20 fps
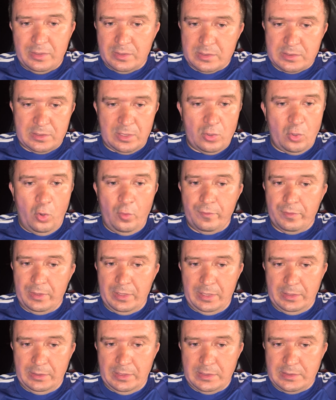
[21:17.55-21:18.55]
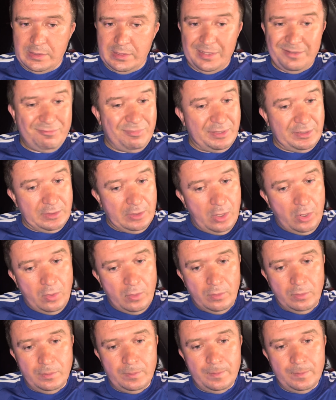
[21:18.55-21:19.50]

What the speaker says: this thing over and that's it, but no.